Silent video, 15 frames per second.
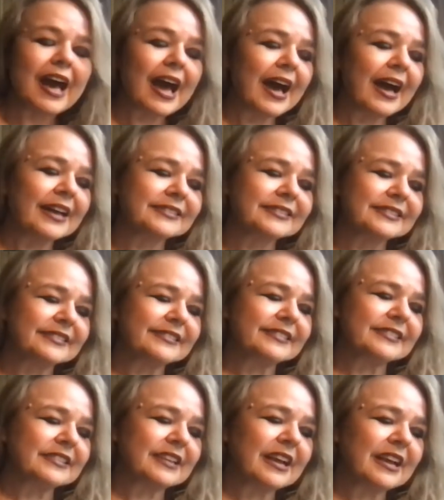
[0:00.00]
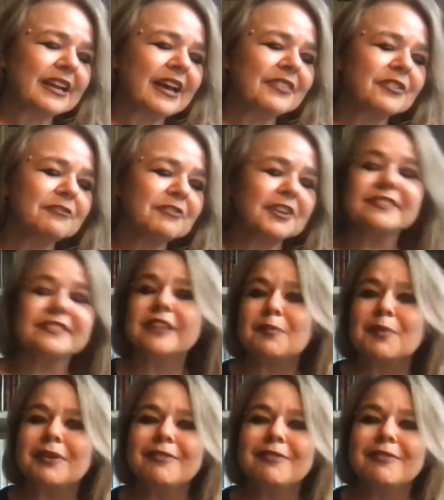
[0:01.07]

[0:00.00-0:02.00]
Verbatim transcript: Oh. And and the first time I